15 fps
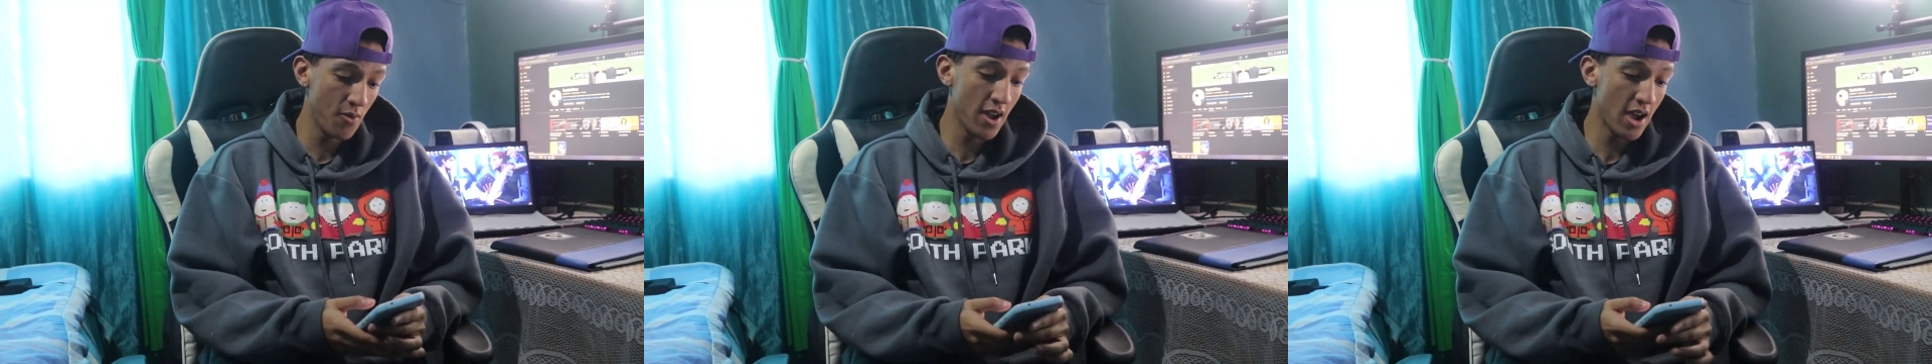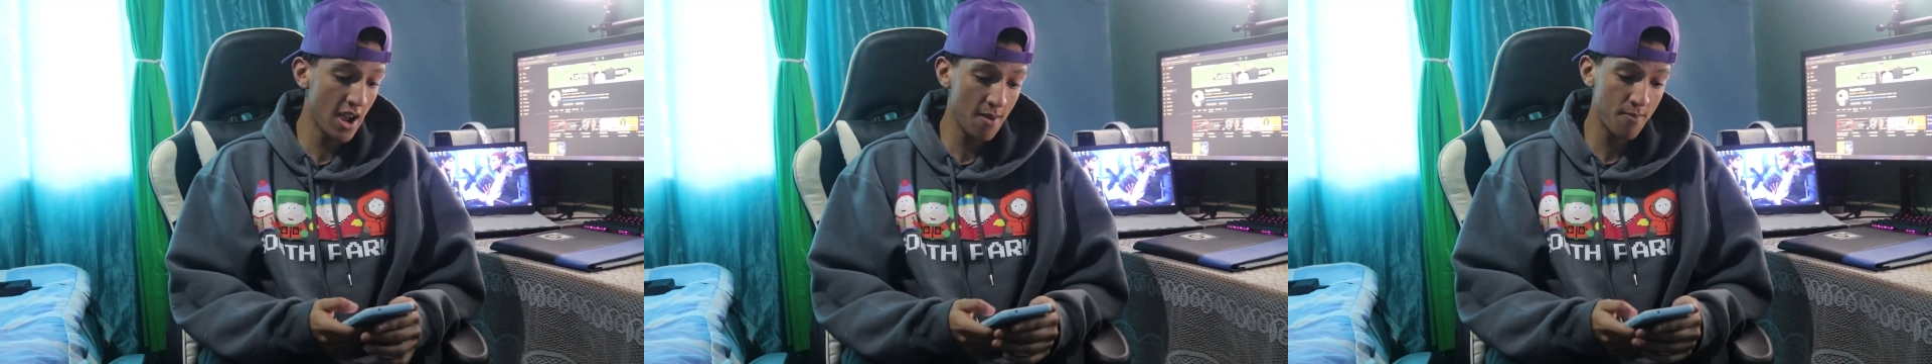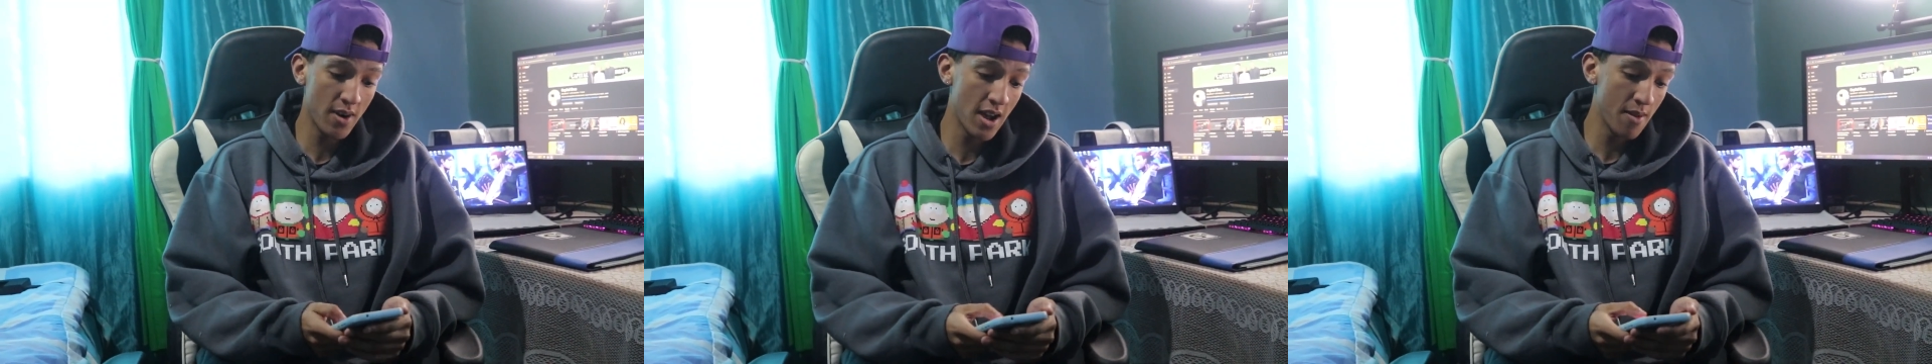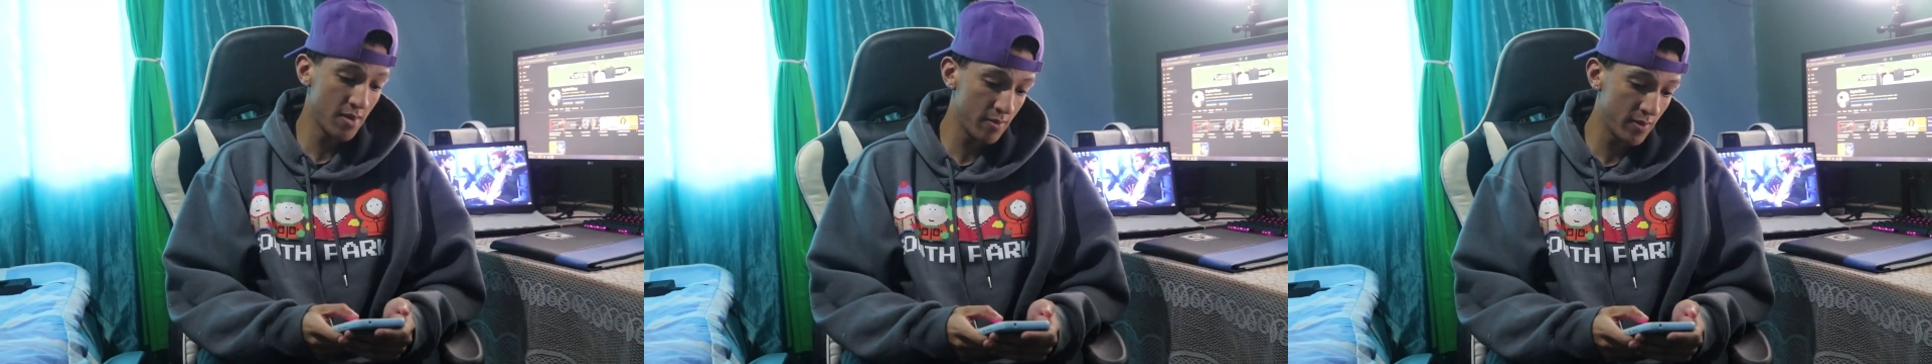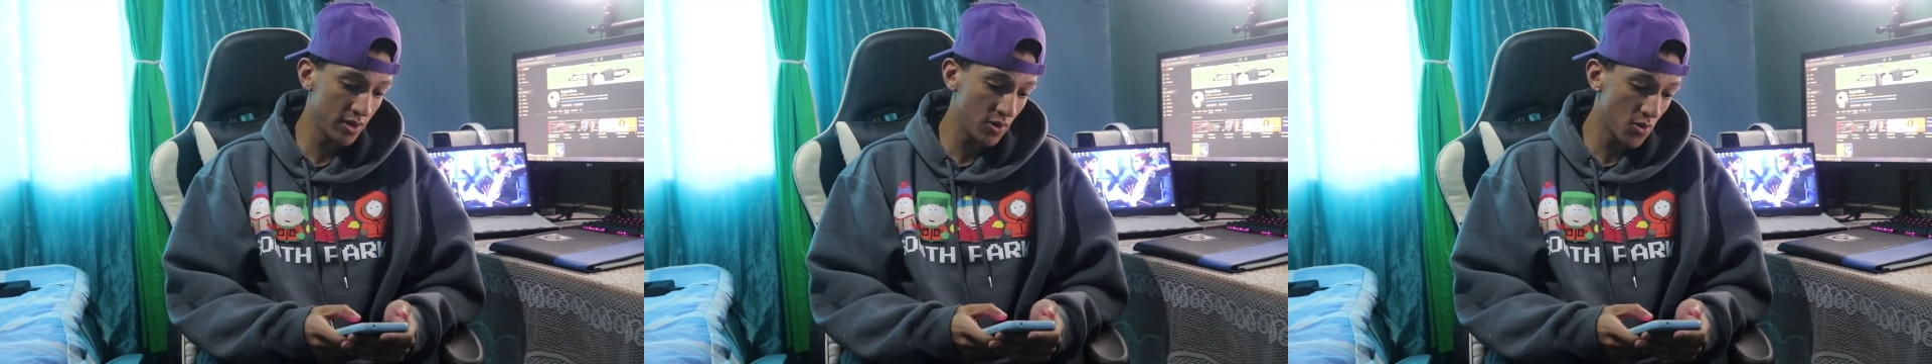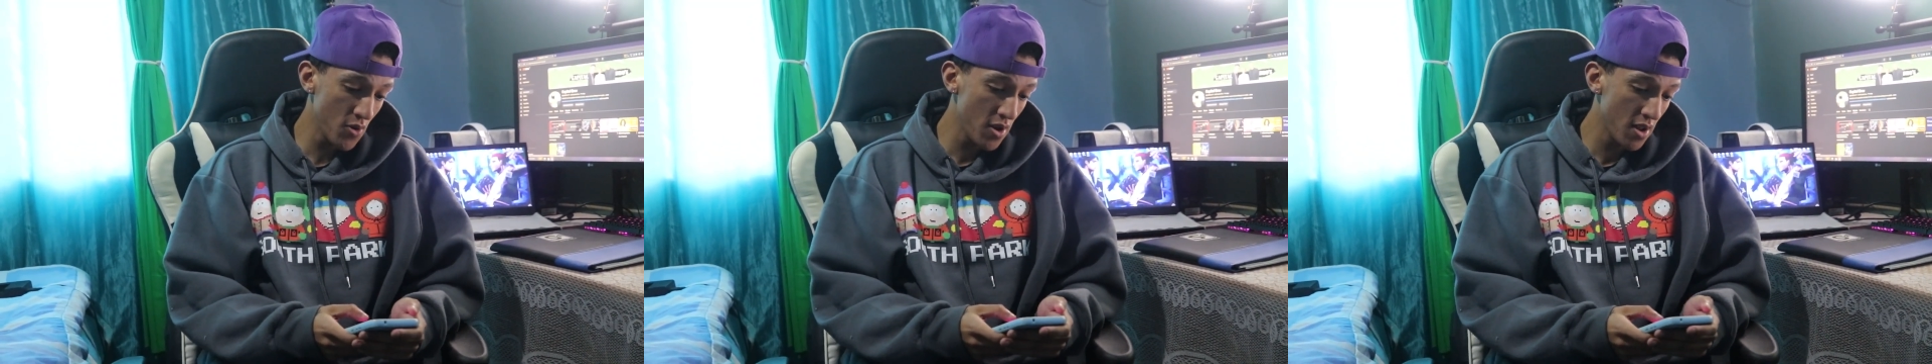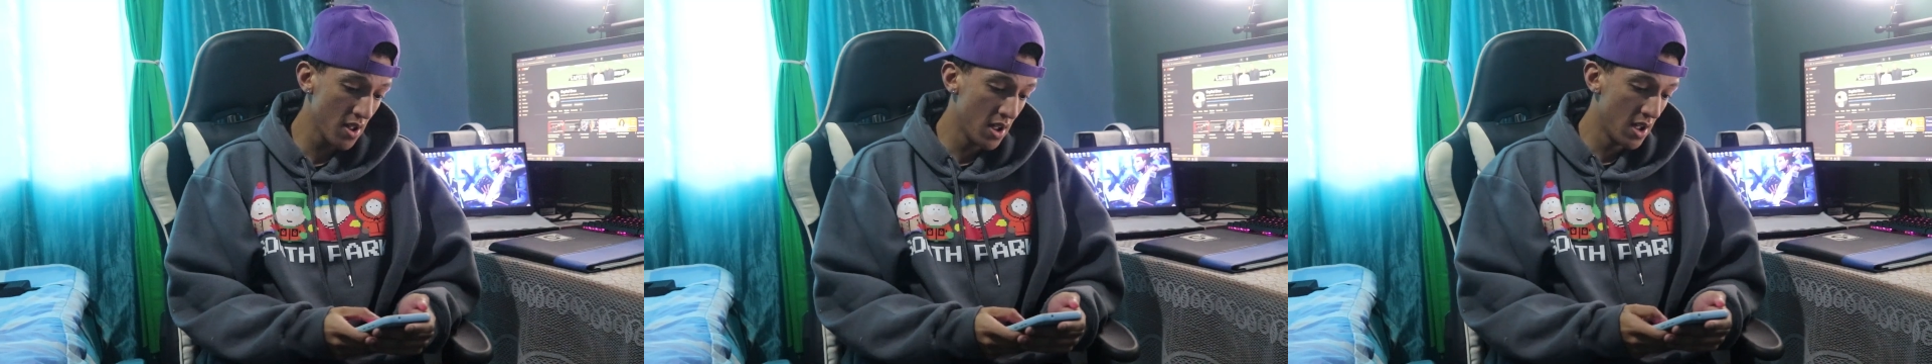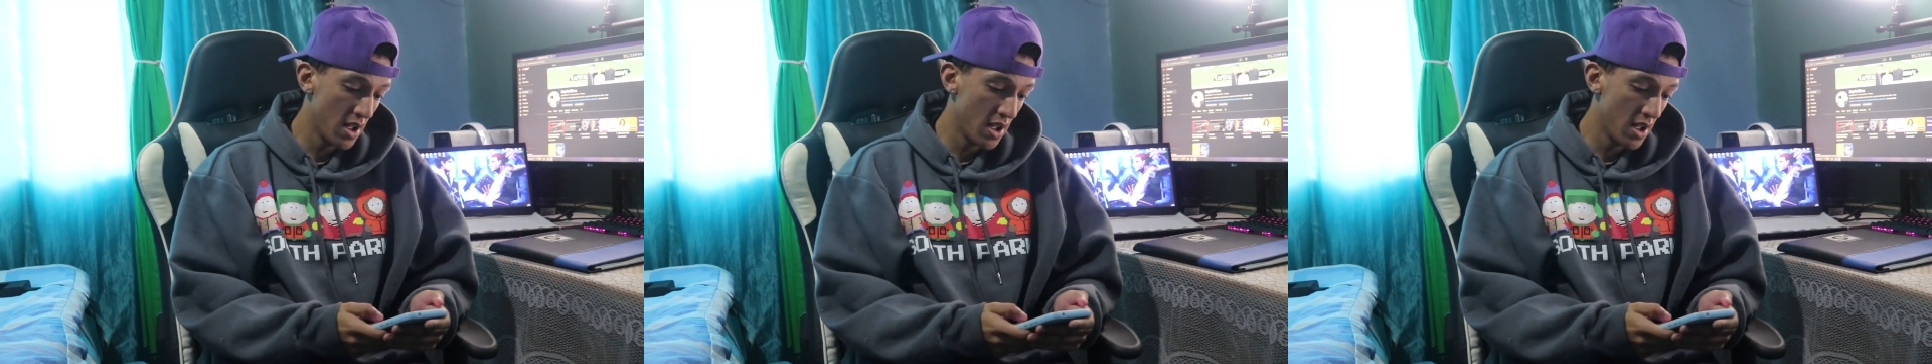where I buy my Bitcoin,